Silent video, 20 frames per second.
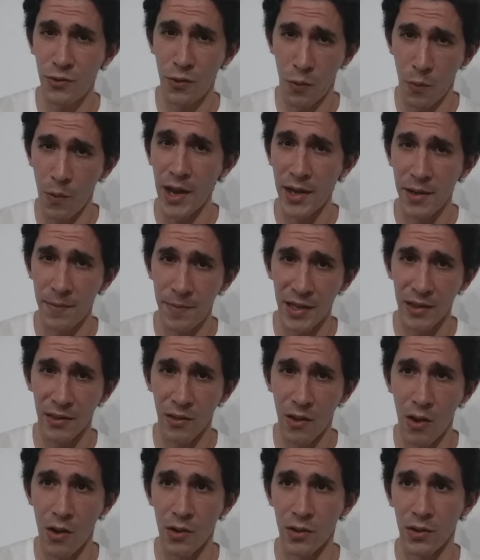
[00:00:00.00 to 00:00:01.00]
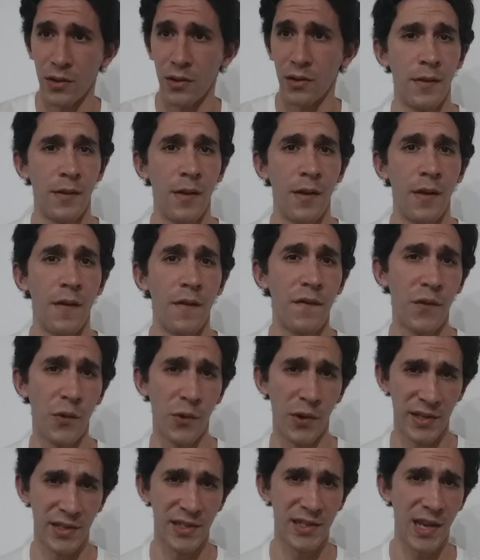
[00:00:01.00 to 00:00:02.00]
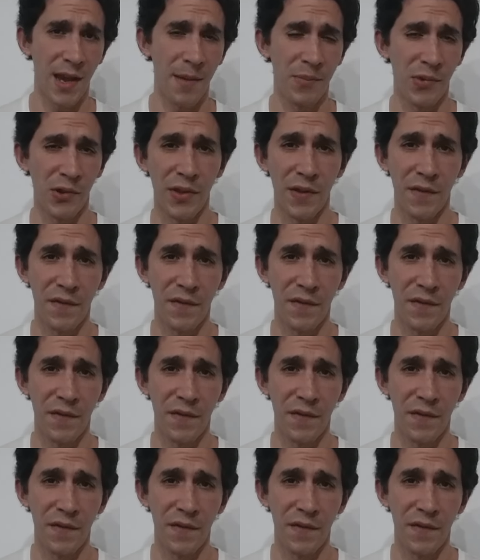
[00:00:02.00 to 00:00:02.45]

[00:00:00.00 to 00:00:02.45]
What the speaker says: quite a bit longer. For example,